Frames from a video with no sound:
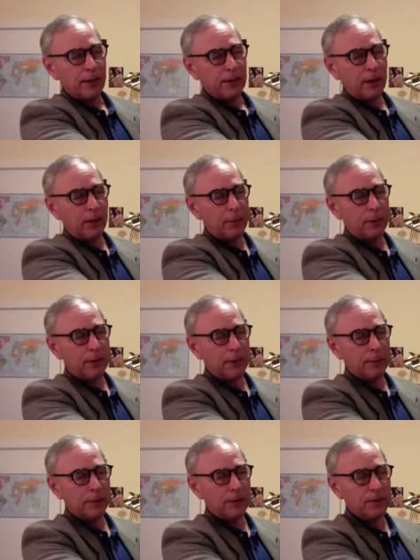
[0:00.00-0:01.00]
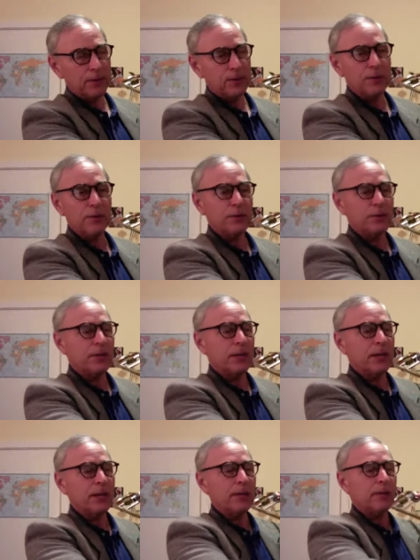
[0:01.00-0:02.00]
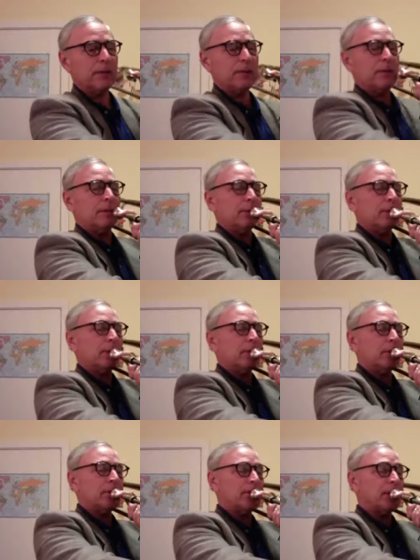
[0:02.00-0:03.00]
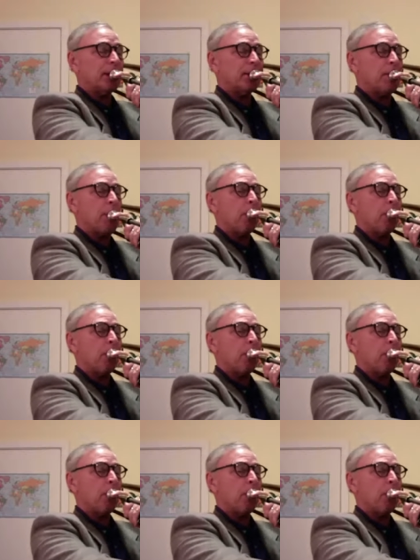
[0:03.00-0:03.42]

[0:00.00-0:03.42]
Now we come into C, low C.